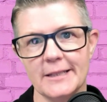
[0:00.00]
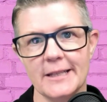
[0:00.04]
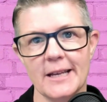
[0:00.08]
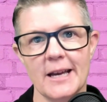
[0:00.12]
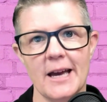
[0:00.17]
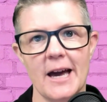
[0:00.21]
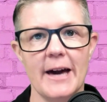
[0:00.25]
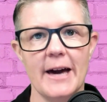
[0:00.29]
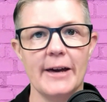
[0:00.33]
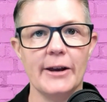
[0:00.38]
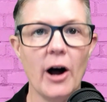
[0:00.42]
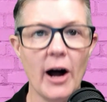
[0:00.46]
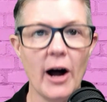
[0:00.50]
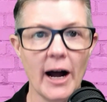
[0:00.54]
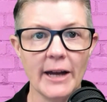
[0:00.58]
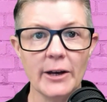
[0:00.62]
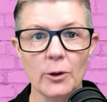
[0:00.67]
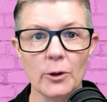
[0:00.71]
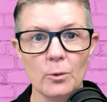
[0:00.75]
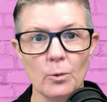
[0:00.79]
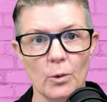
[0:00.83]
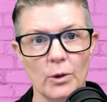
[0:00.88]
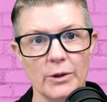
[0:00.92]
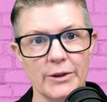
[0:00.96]
And I
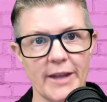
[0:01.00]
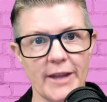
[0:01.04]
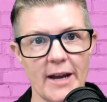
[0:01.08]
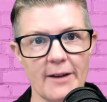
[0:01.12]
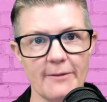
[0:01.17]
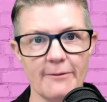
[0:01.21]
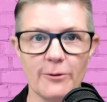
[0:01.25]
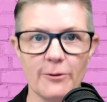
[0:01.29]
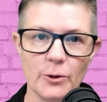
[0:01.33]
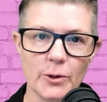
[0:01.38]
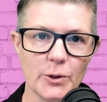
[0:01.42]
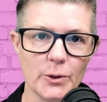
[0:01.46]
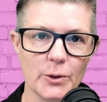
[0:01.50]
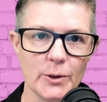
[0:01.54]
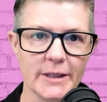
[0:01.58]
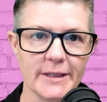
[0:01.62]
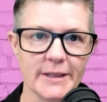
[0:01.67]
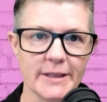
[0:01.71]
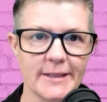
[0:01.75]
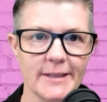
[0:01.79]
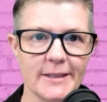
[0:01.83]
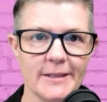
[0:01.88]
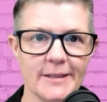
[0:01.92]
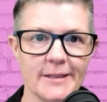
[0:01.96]
don't want that for you,
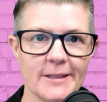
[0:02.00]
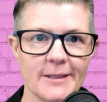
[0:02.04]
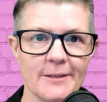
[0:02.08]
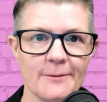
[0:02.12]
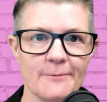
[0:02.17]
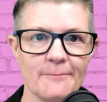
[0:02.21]
listeners.